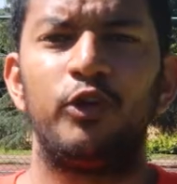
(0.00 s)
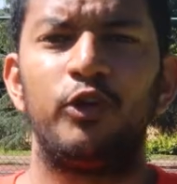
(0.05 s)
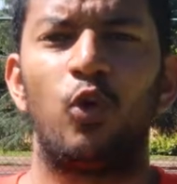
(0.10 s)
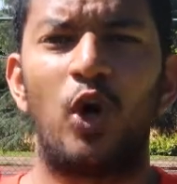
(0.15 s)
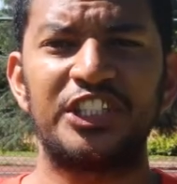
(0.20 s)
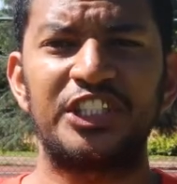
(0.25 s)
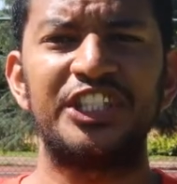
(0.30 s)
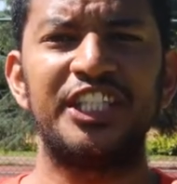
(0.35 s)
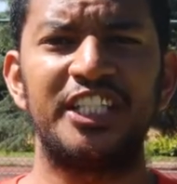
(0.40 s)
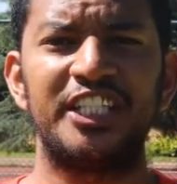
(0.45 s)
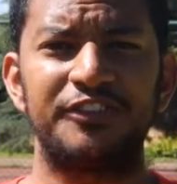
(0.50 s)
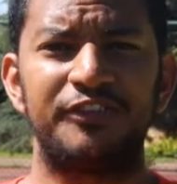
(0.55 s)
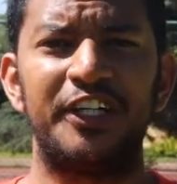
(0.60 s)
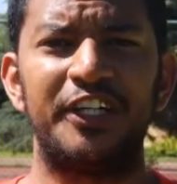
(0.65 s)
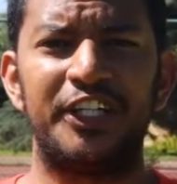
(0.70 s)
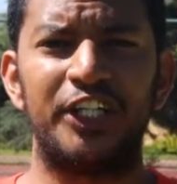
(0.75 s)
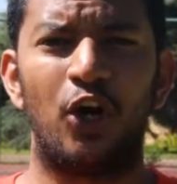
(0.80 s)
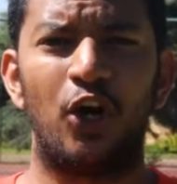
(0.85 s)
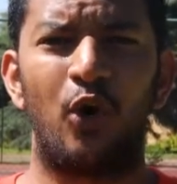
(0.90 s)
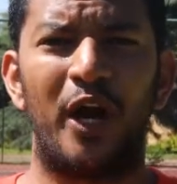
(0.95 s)
you're watching this
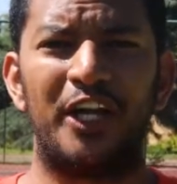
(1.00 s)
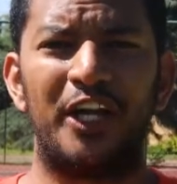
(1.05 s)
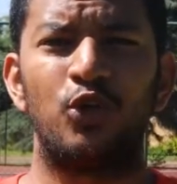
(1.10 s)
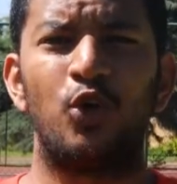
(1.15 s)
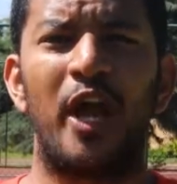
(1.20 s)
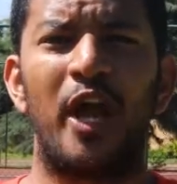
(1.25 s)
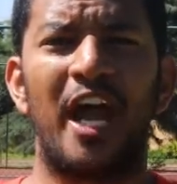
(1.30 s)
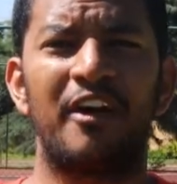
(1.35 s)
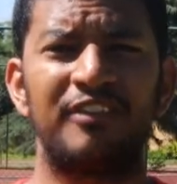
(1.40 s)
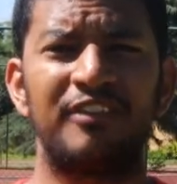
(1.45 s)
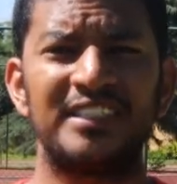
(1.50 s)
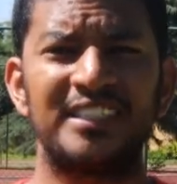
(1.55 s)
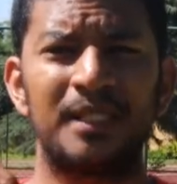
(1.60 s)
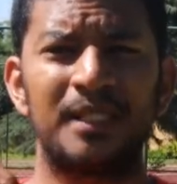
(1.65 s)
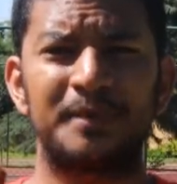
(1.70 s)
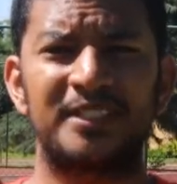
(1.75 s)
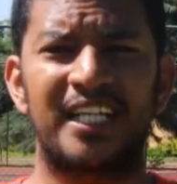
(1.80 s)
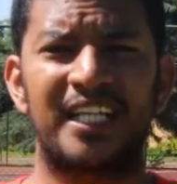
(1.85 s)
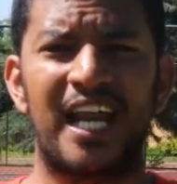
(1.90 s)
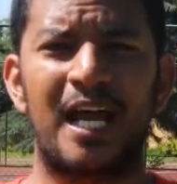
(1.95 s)
video and you haven't
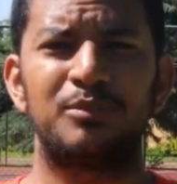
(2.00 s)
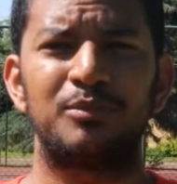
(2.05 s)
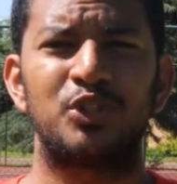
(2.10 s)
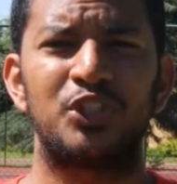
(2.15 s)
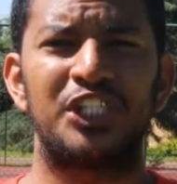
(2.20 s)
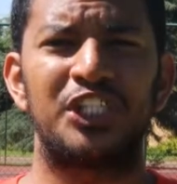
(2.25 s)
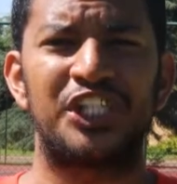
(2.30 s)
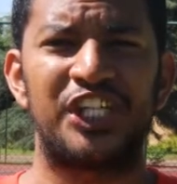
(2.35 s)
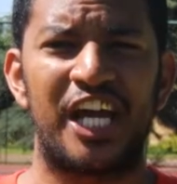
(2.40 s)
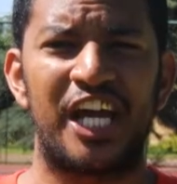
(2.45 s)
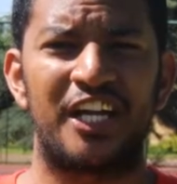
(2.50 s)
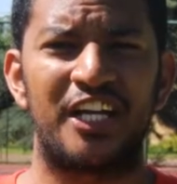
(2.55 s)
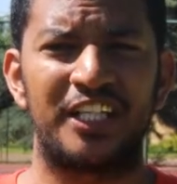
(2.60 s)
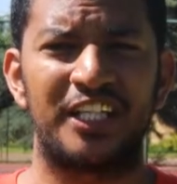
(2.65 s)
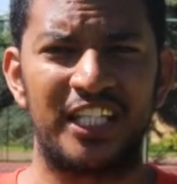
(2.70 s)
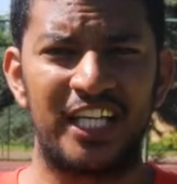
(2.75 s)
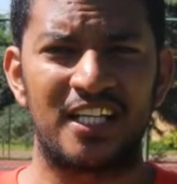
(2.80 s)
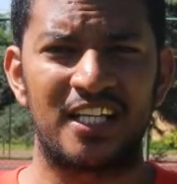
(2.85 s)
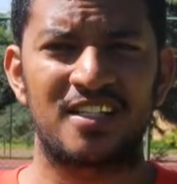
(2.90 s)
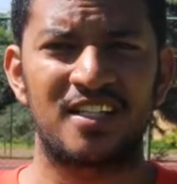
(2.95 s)
subscribed to the channel
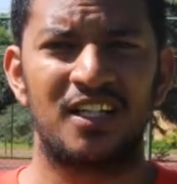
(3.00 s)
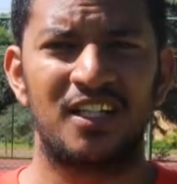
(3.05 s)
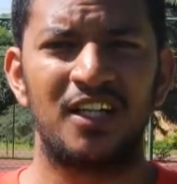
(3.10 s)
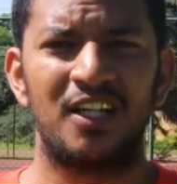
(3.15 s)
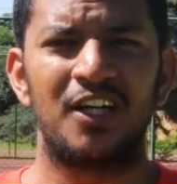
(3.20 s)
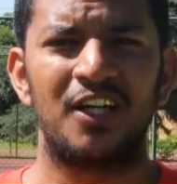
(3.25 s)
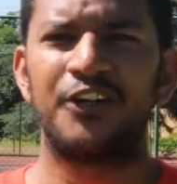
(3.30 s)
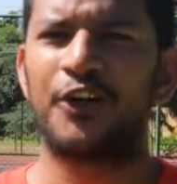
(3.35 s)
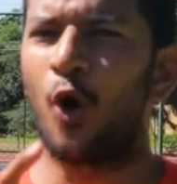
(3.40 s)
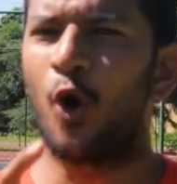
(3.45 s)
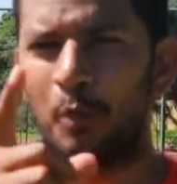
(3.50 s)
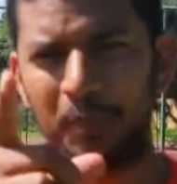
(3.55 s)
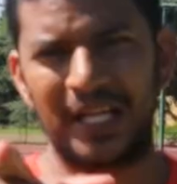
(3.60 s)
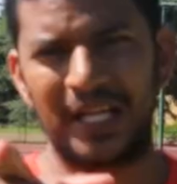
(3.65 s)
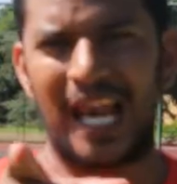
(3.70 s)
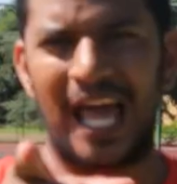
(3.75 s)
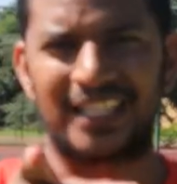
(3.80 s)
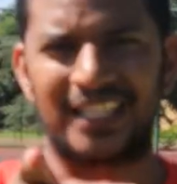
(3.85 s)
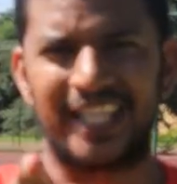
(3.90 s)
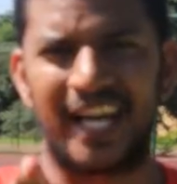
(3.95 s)
yet, don't be
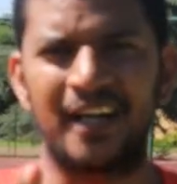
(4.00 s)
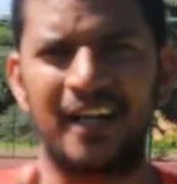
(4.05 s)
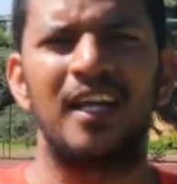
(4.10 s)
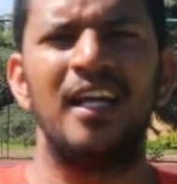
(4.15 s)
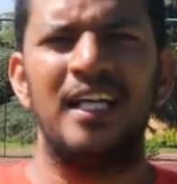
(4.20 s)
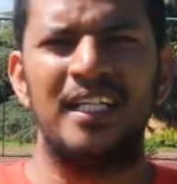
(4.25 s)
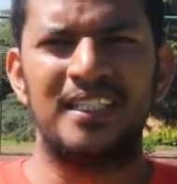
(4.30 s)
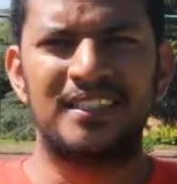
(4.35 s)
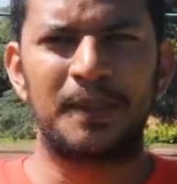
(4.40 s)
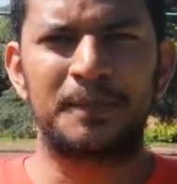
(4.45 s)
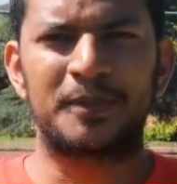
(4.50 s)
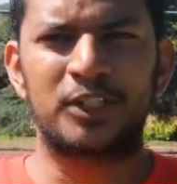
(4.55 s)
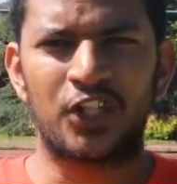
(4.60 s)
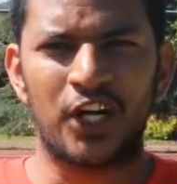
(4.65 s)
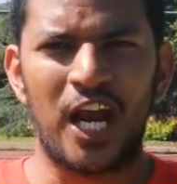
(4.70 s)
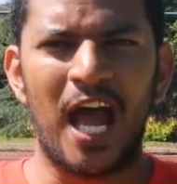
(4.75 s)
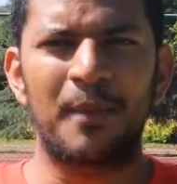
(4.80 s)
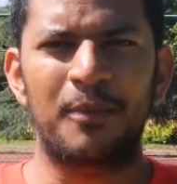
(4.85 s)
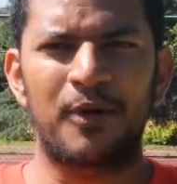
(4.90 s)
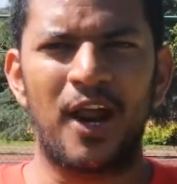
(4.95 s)
like that.
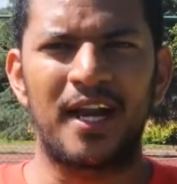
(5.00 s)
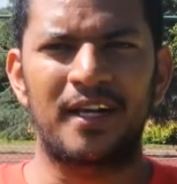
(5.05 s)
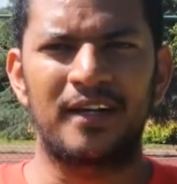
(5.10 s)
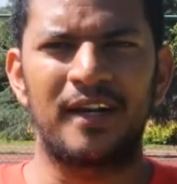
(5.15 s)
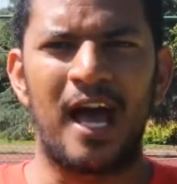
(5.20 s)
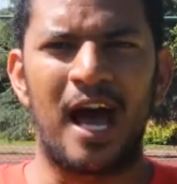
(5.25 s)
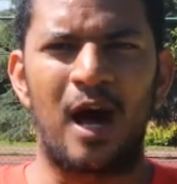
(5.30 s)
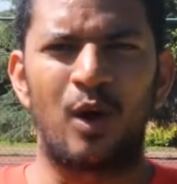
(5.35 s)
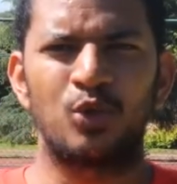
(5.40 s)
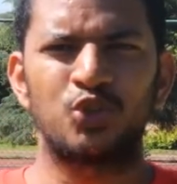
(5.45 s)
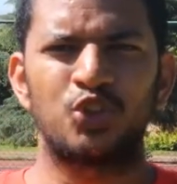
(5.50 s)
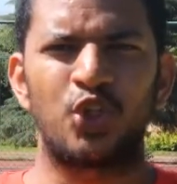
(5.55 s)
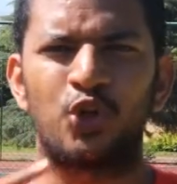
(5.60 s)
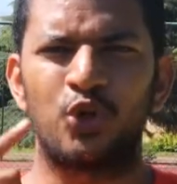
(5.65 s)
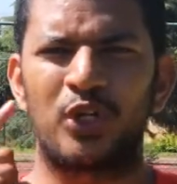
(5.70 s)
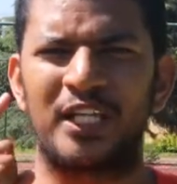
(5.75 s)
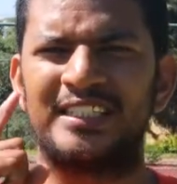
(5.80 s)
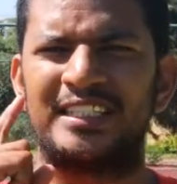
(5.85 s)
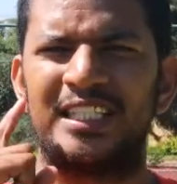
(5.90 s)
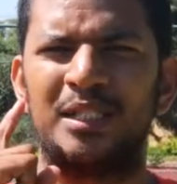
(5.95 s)
Subscribe right now so you
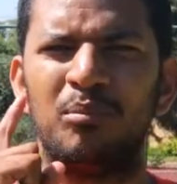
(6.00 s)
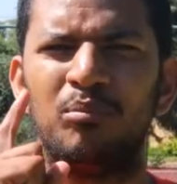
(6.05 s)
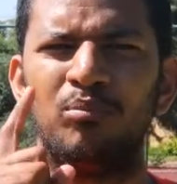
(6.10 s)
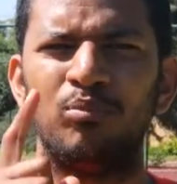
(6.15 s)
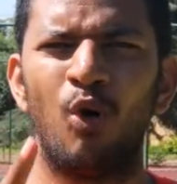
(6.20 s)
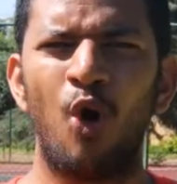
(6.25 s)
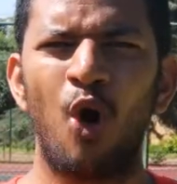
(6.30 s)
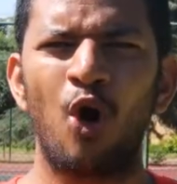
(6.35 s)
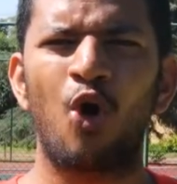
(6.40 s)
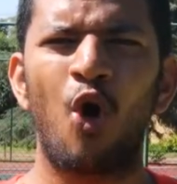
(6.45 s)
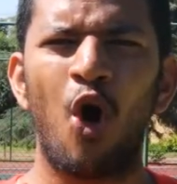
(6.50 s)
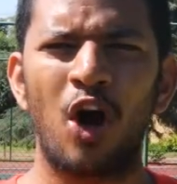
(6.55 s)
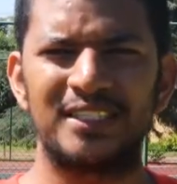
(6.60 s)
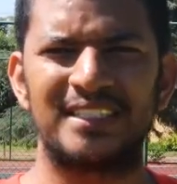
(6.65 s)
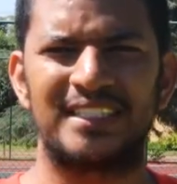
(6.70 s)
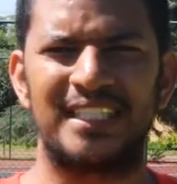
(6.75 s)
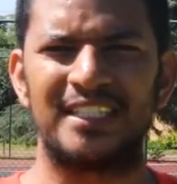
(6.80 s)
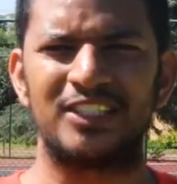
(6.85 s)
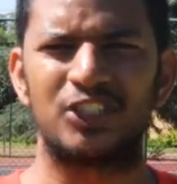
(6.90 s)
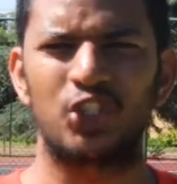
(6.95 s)
can see more
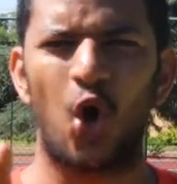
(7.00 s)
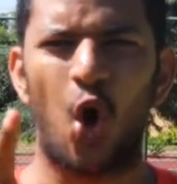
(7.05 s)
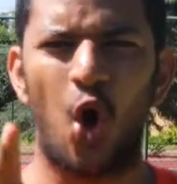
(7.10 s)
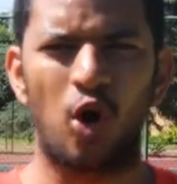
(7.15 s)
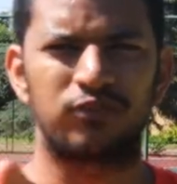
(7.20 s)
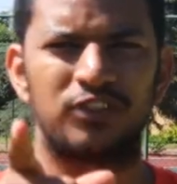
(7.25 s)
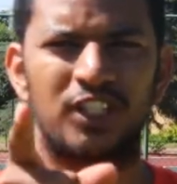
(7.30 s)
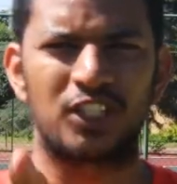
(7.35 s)
content of